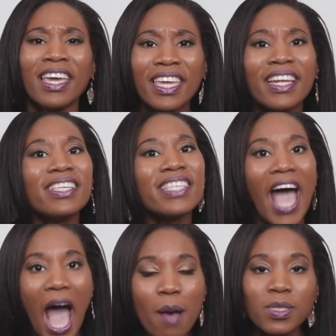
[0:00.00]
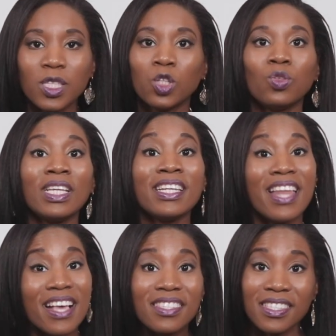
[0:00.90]
It is absolutely
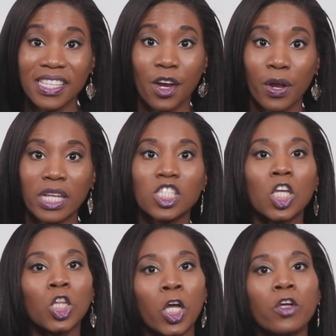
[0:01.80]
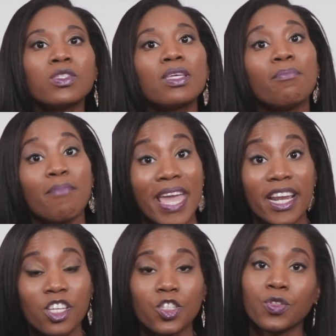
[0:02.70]
necessary to learn to
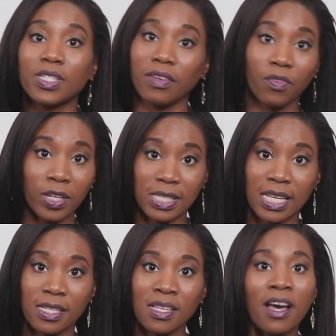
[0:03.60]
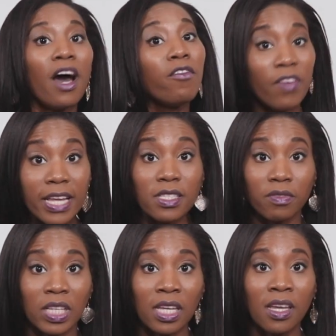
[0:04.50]
manage your differences
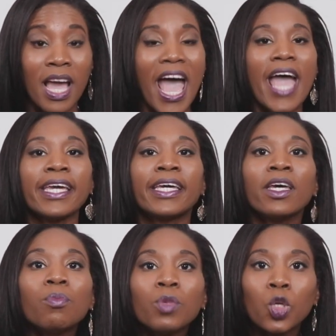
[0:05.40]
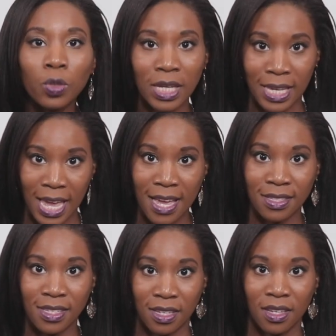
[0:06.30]
effectively and communicate.
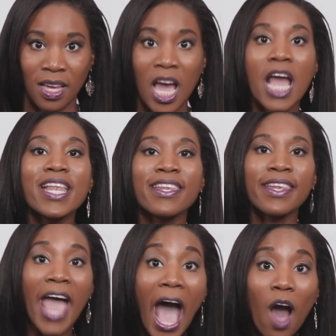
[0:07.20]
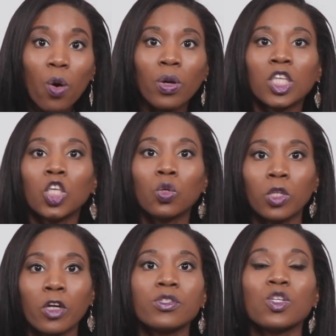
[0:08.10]
Now you
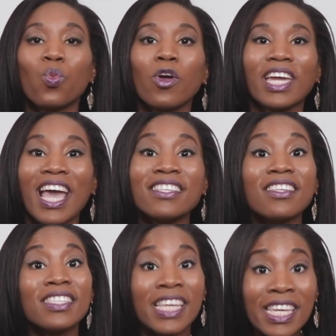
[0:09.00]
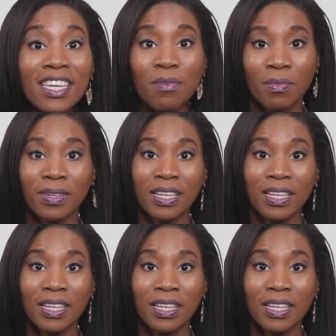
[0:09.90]
learn to work as a team.